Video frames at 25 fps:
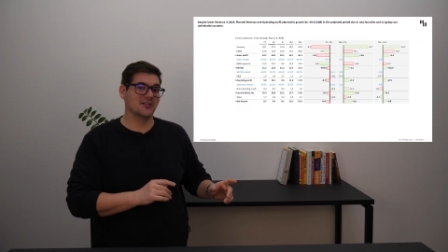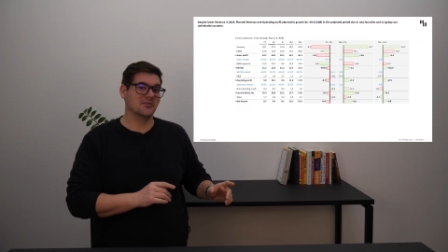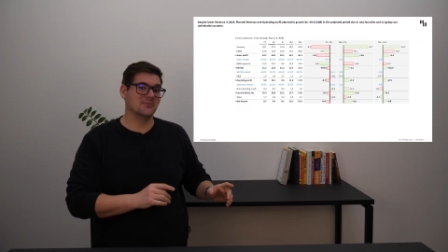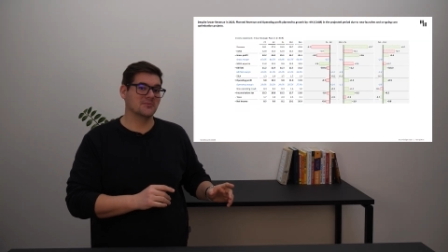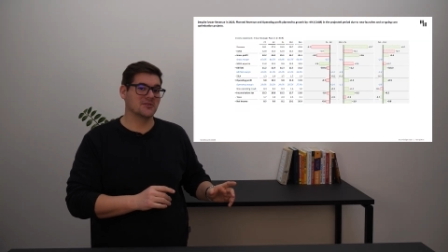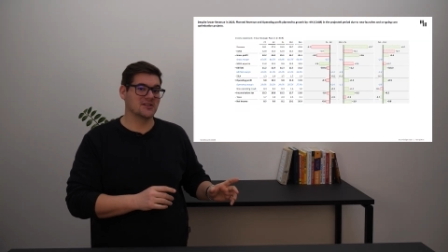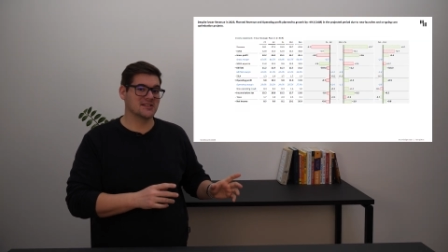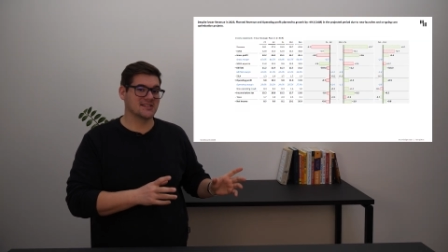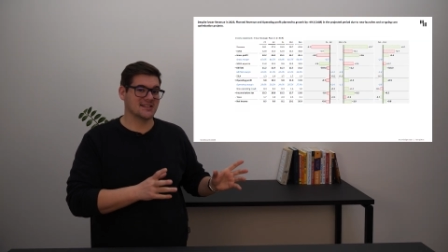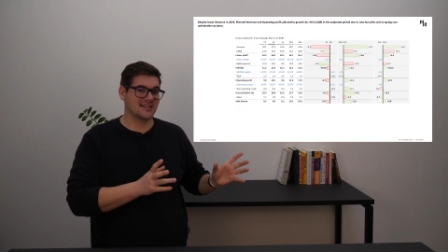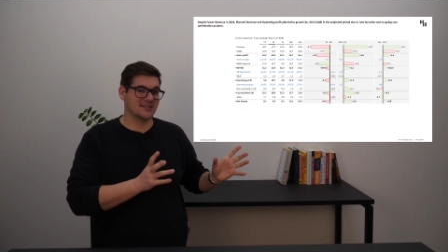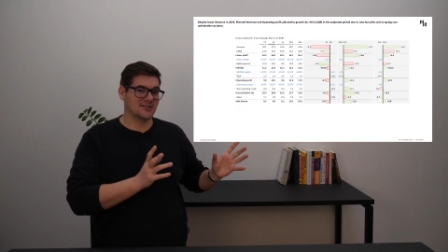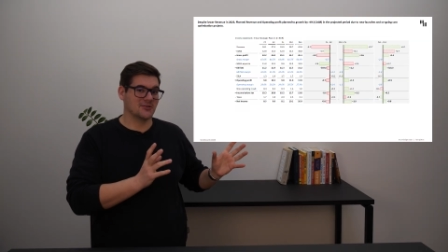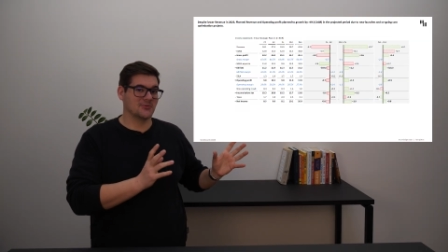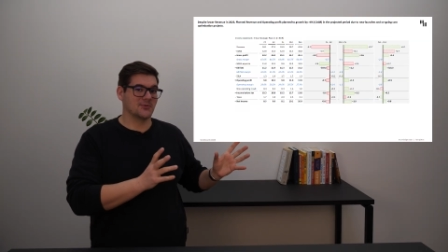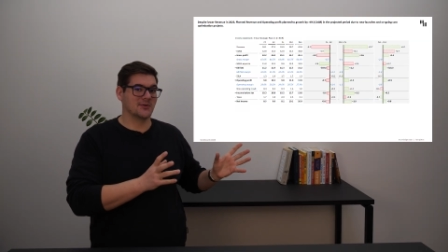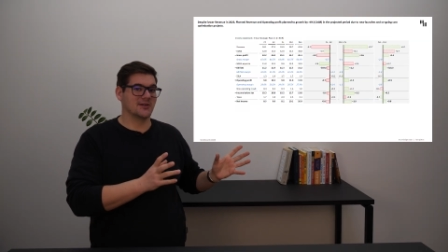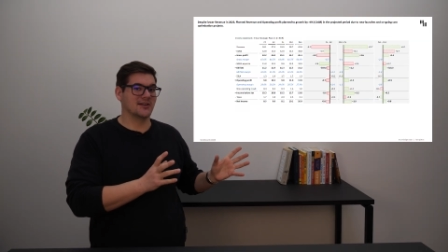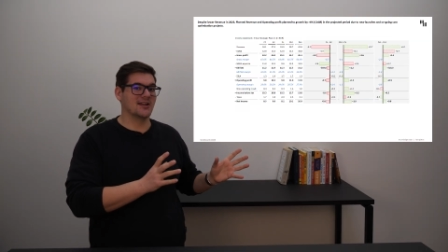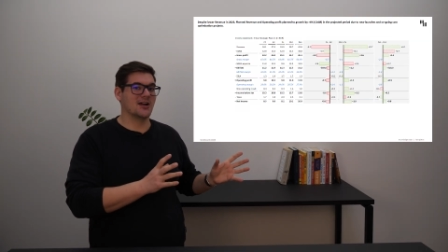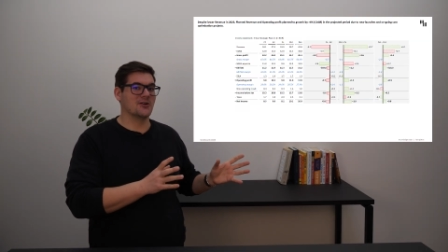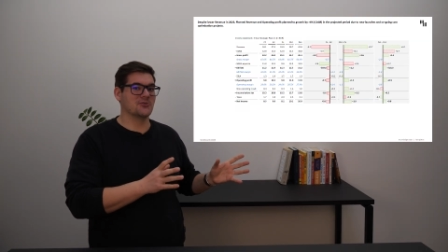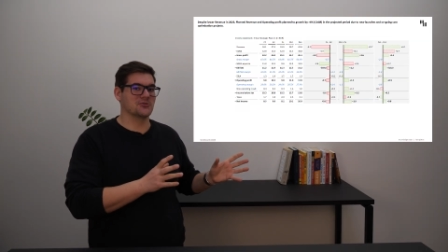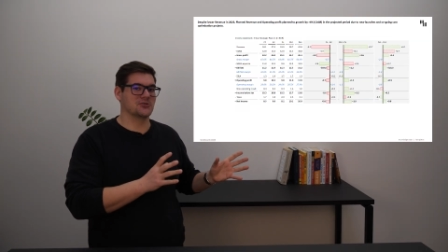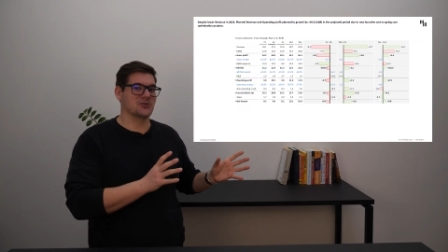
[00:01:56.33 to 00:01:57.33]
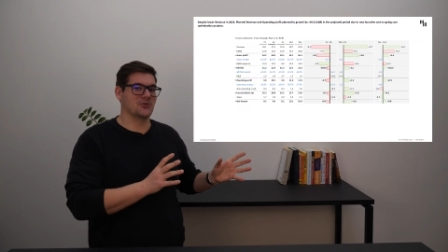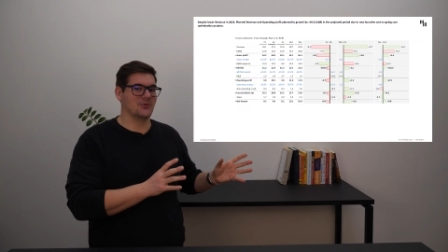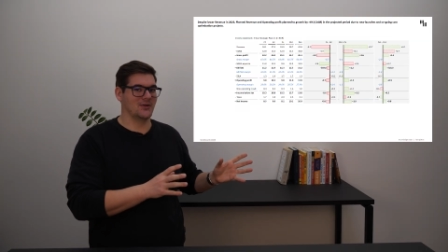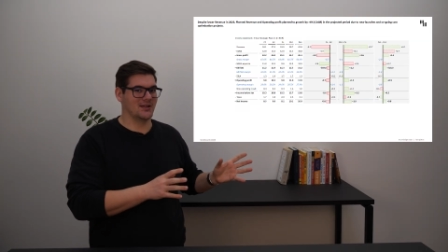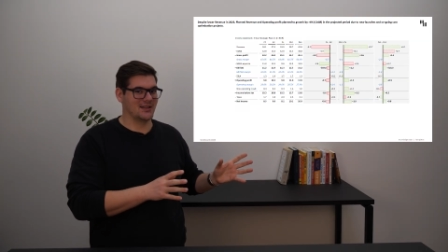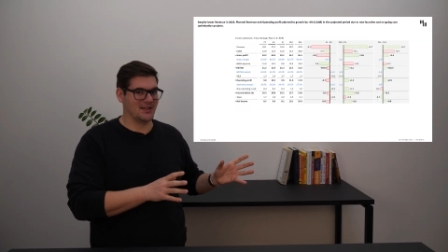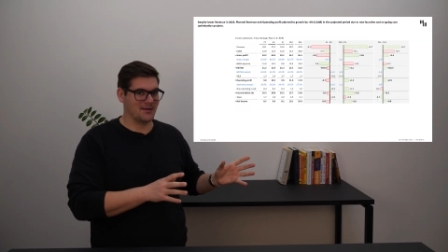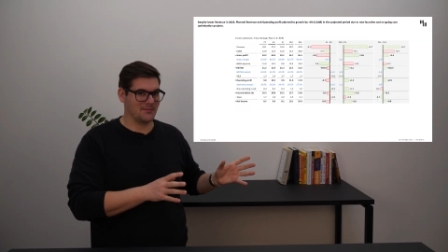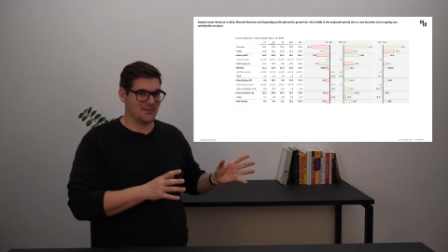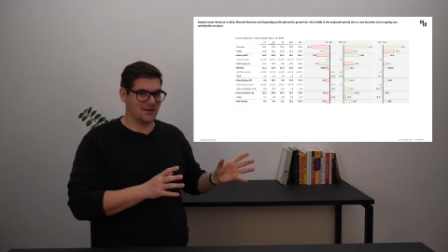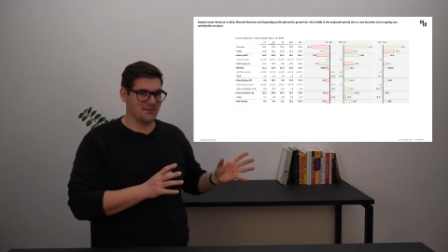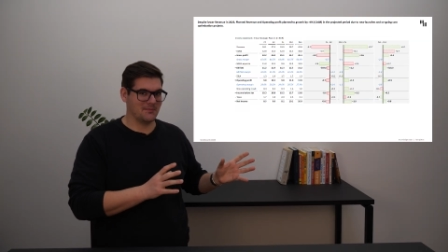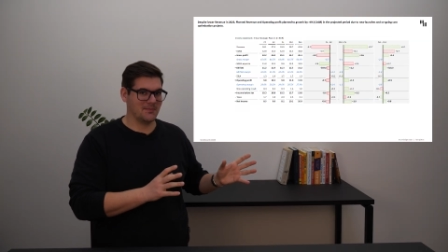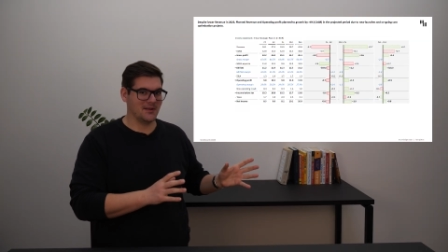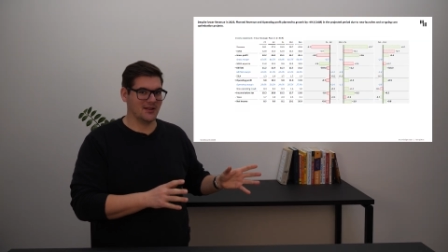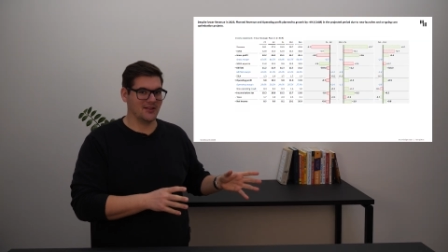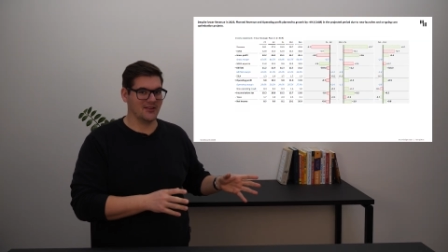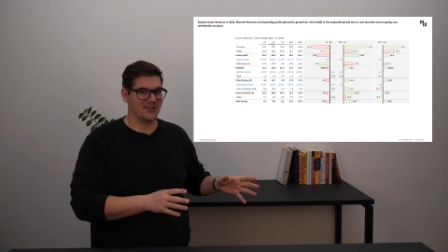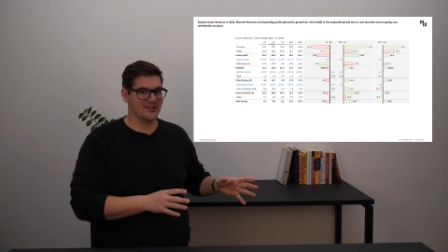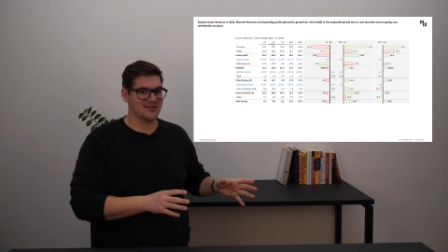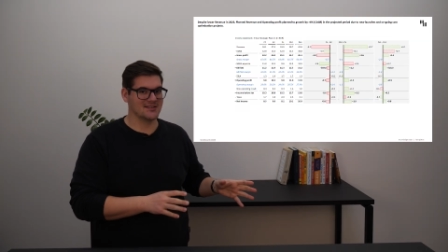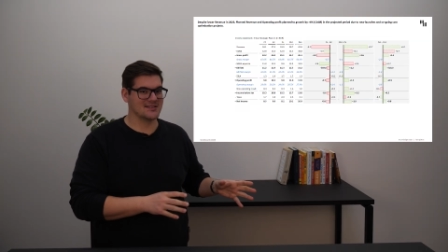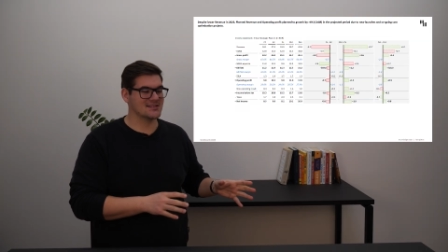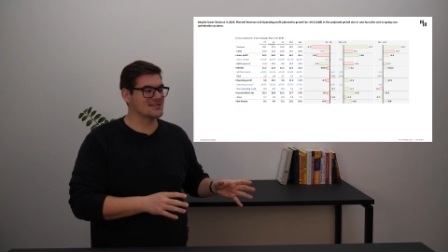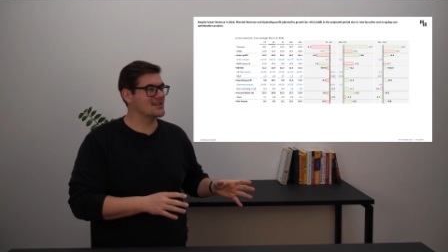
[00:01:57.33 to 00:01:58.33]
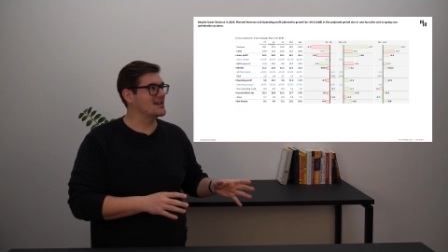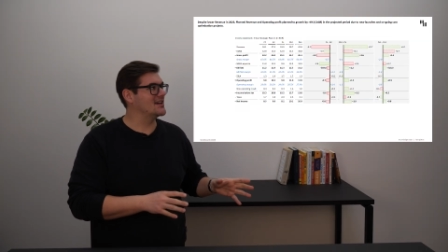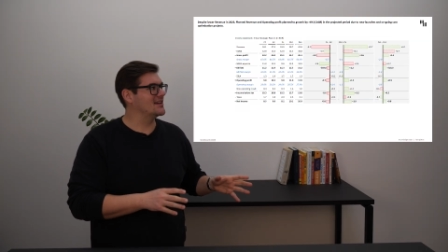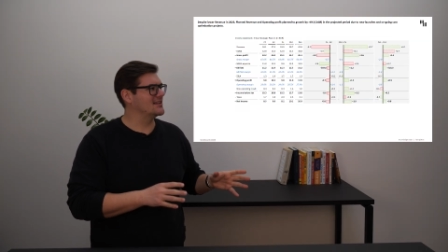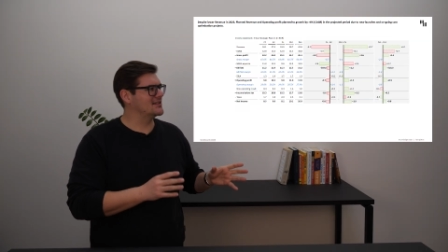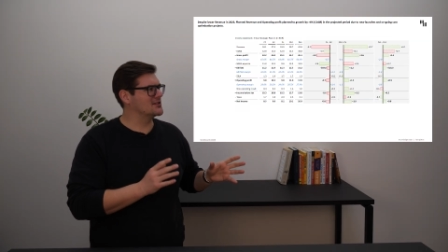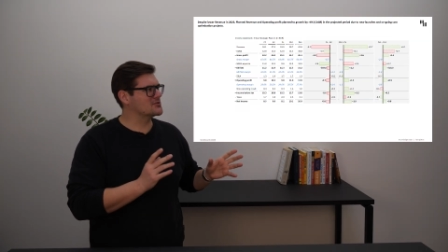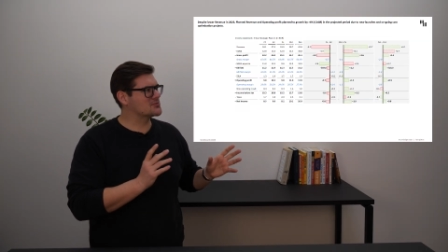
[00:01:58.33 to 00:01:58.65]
numbers and that we're now showing them in billions.